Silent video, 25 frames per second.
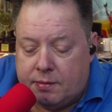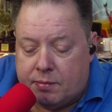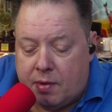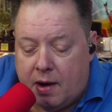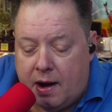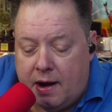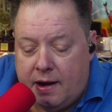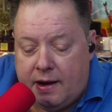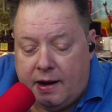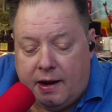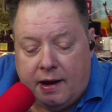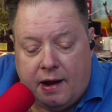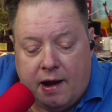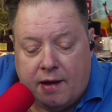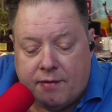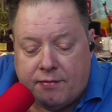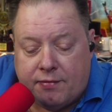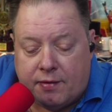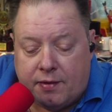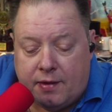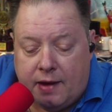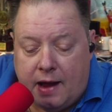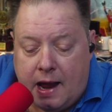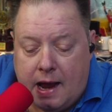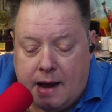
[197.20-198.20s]
The branding
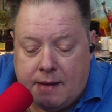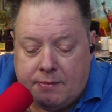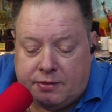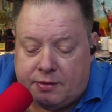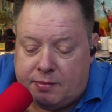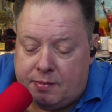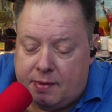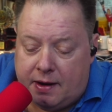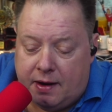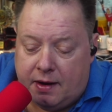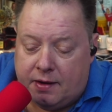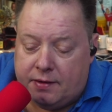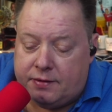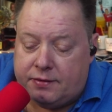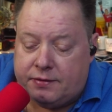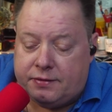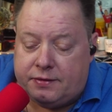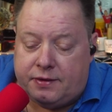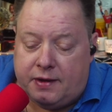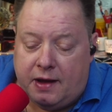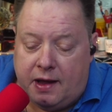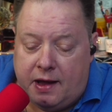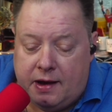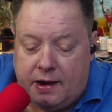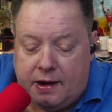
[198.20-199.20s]
effort aims to be
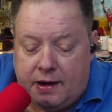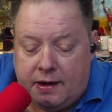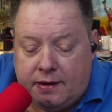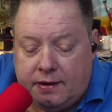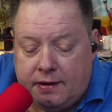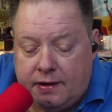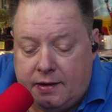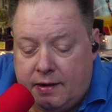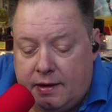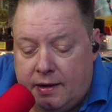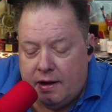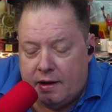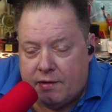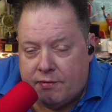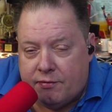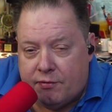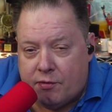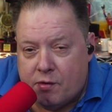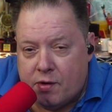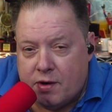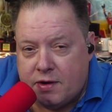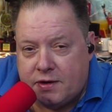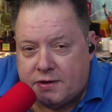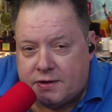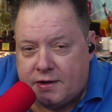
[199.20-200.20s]
understated. It
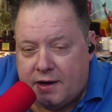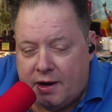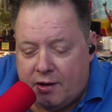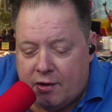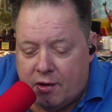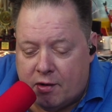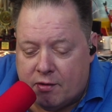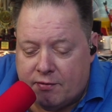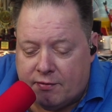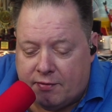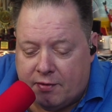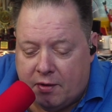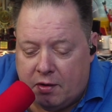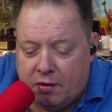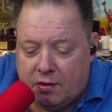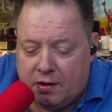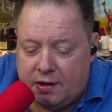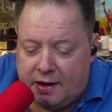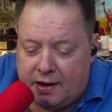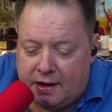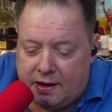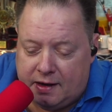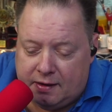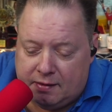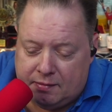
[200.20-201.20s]
avoids the
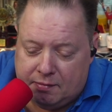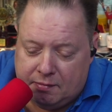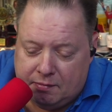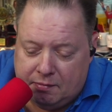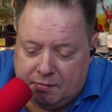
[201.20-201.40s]
overtly